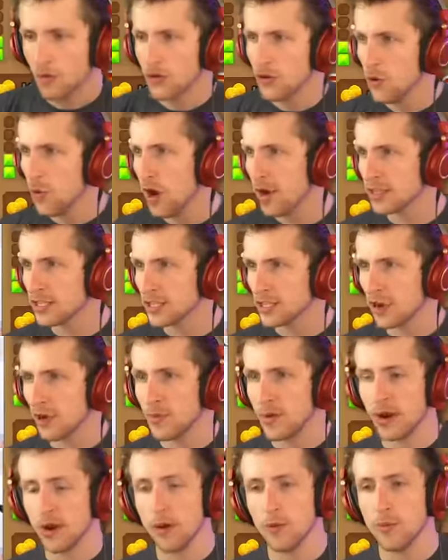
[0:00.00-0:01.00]
You had so
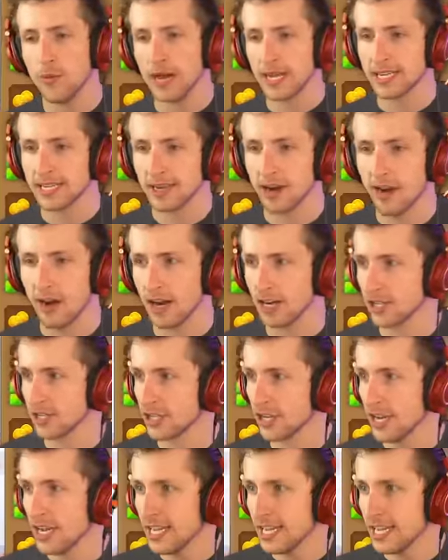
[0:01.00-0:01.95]
much. Oh my gosh.